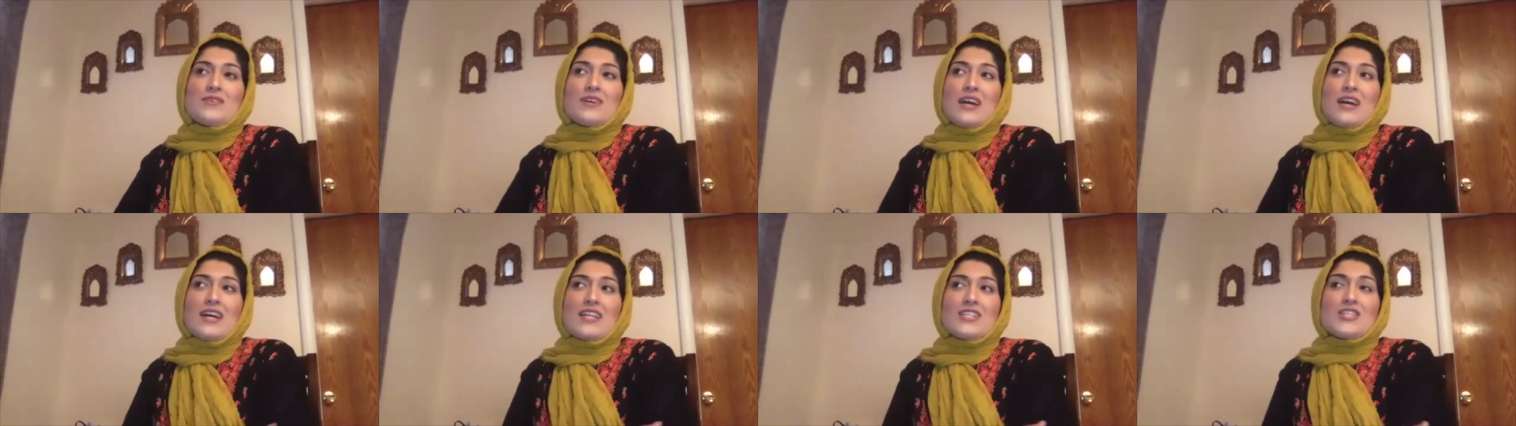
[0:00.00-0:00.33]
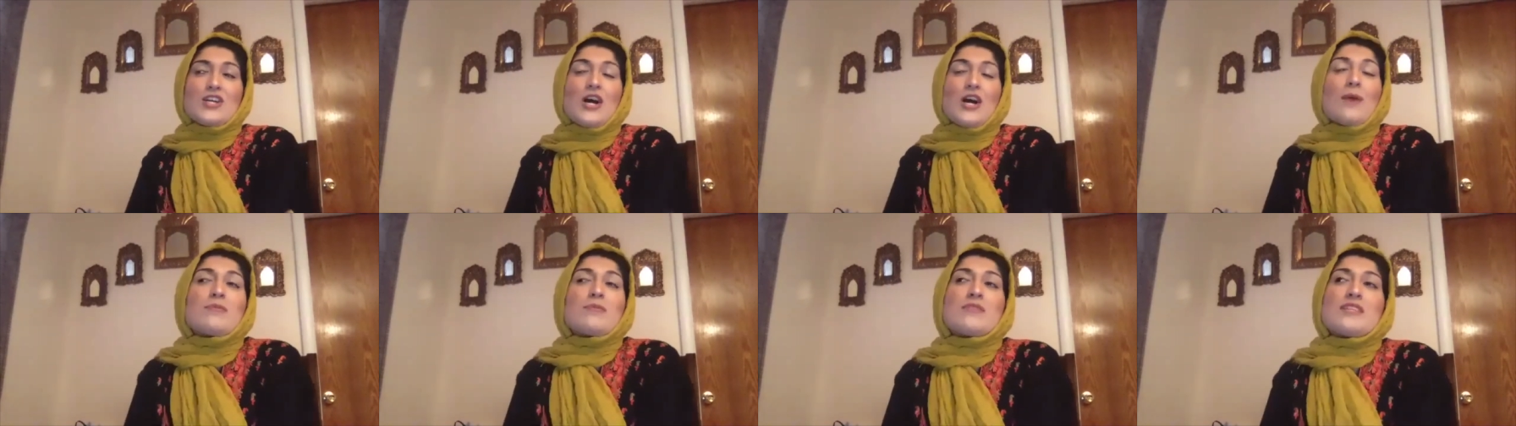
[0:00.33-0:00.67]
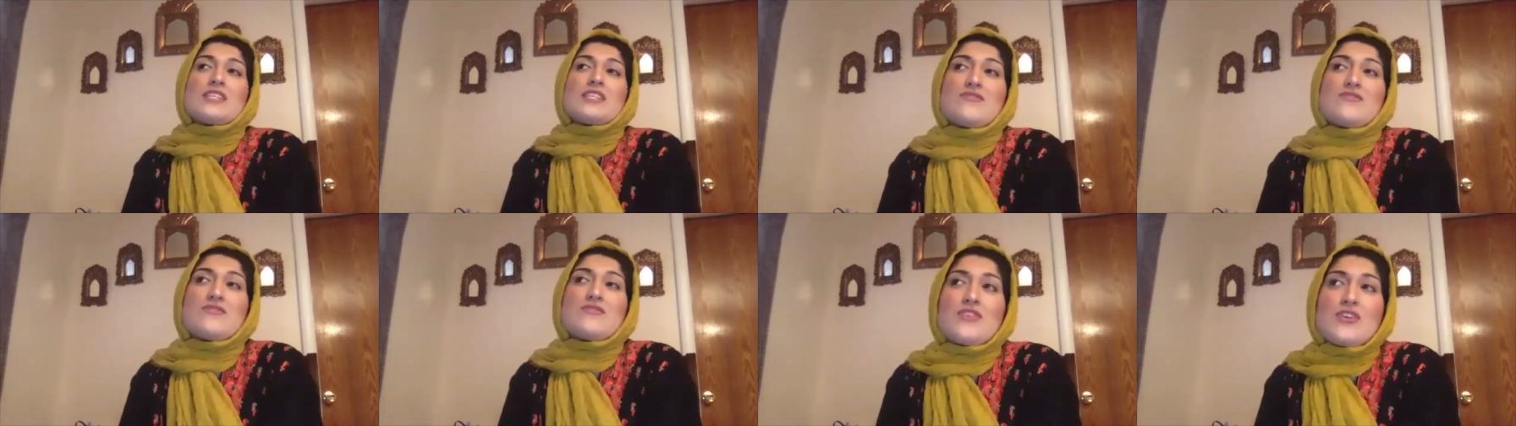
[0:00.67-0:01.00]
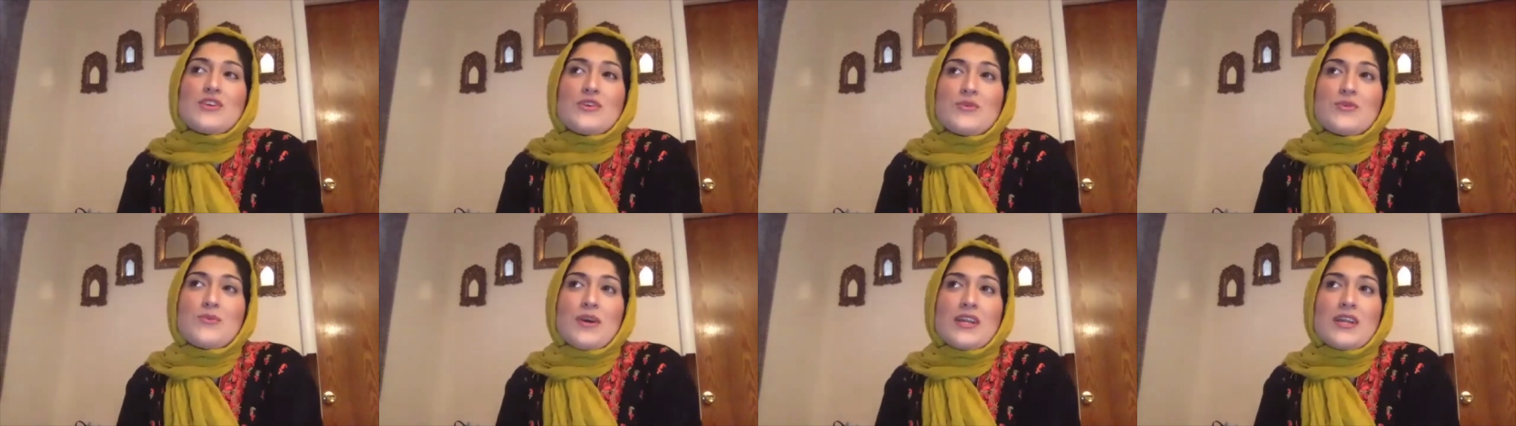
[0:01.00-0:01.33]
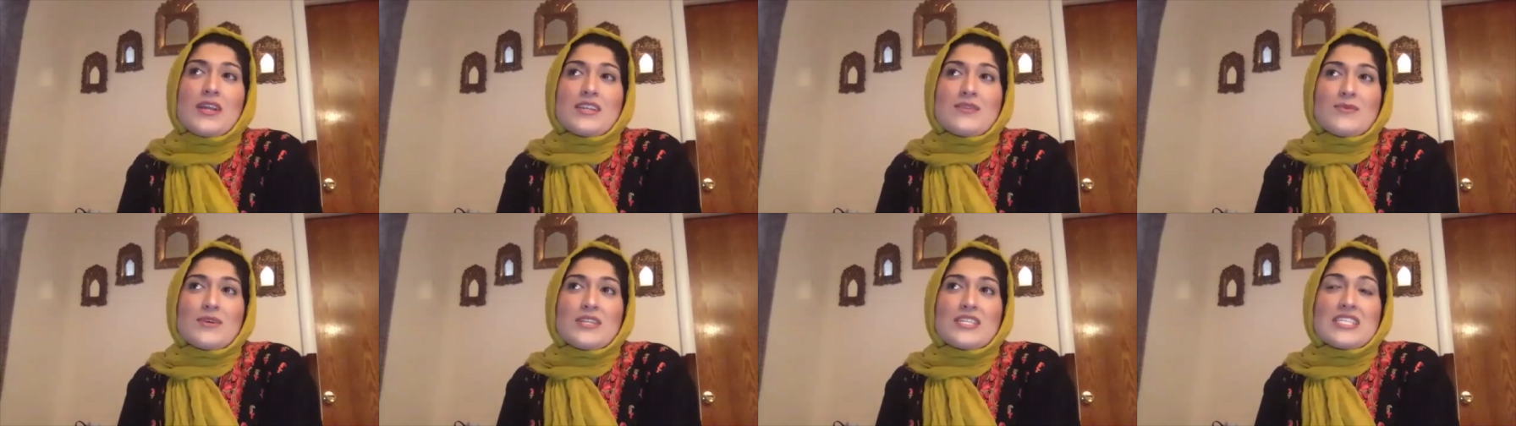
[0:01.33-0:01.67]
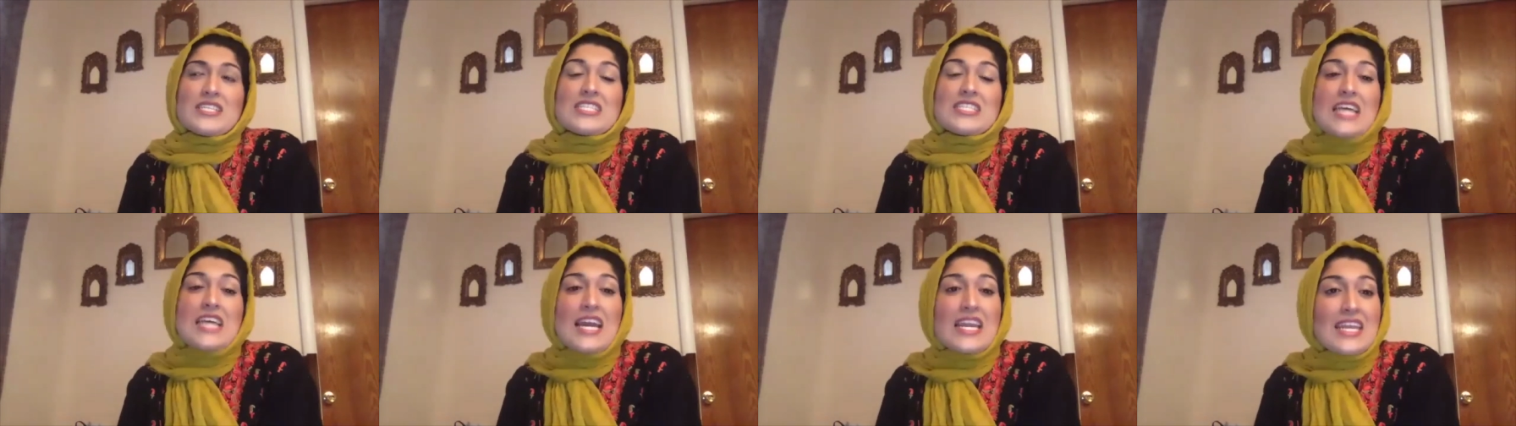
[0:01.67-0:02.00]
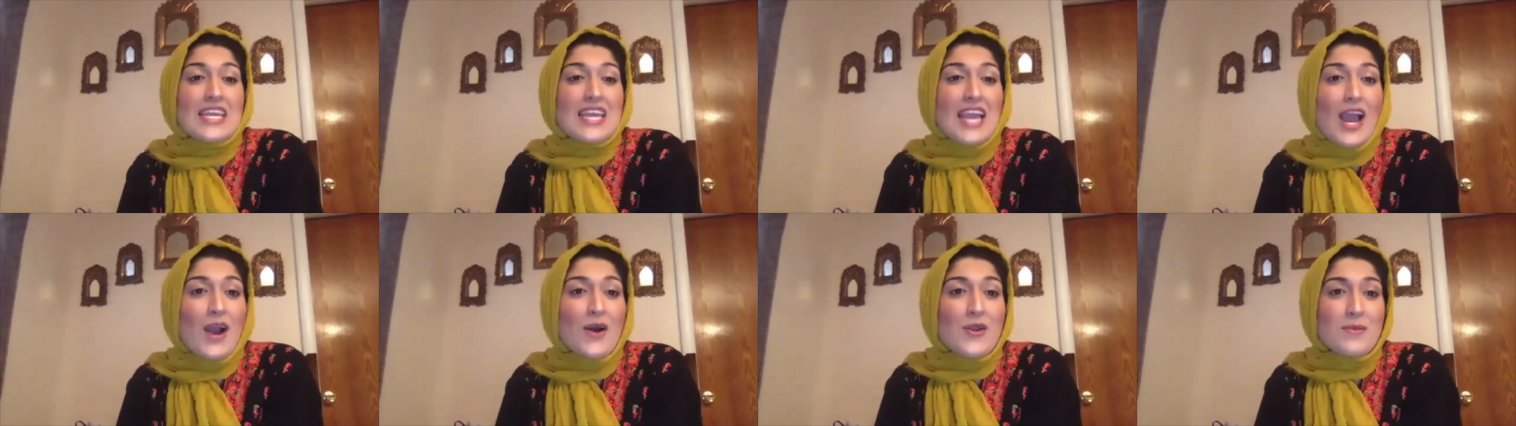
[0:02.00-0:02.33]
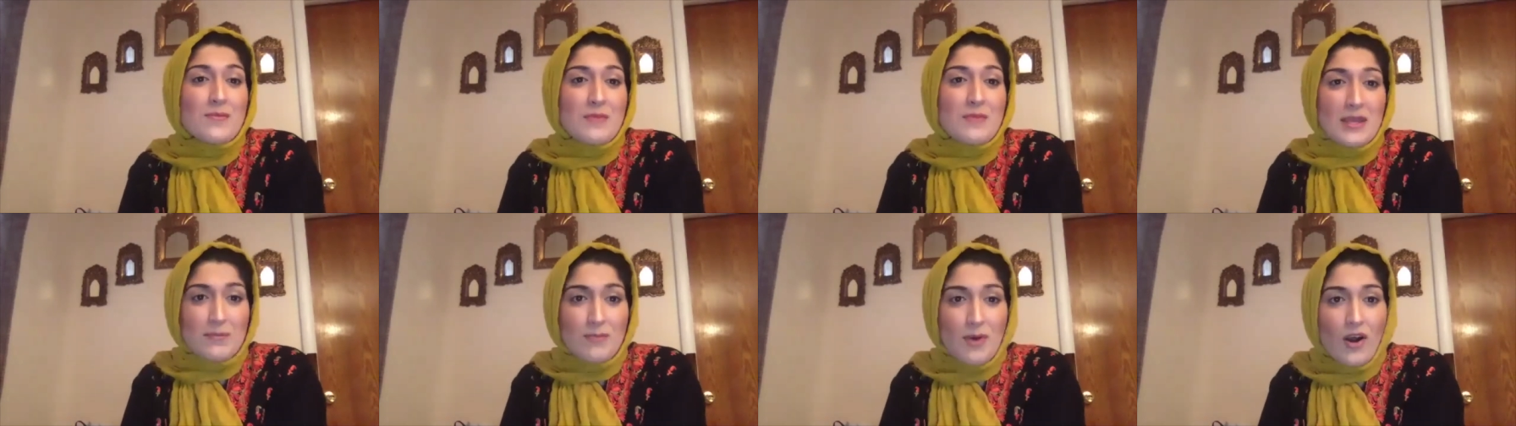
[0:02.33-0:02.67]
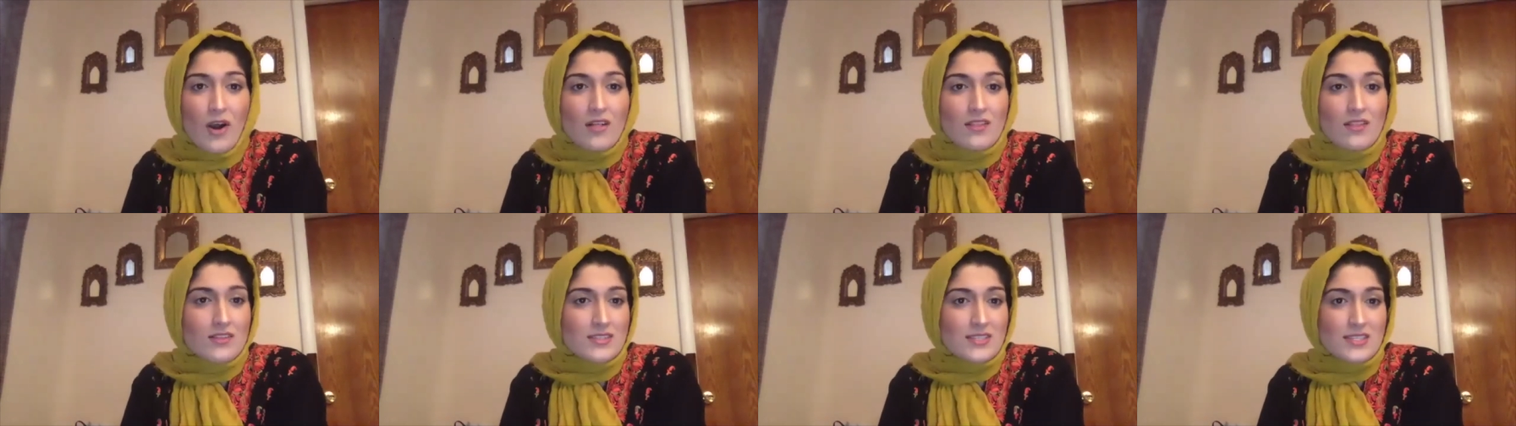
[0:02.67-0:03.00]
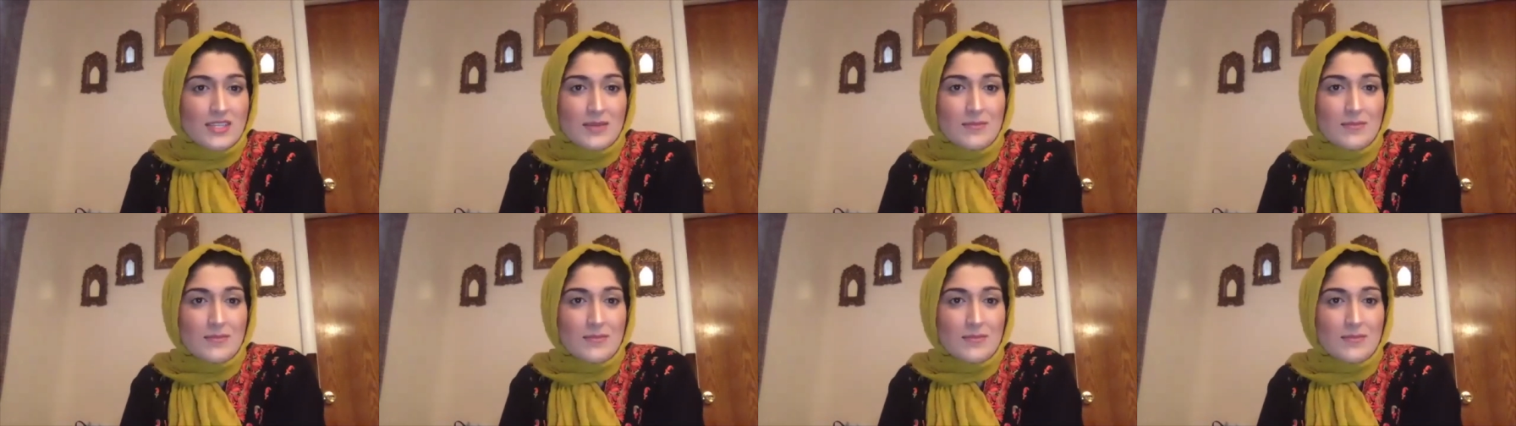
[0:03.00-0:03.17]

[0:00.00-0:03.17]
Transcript: adopt this view when deciding how to make policy,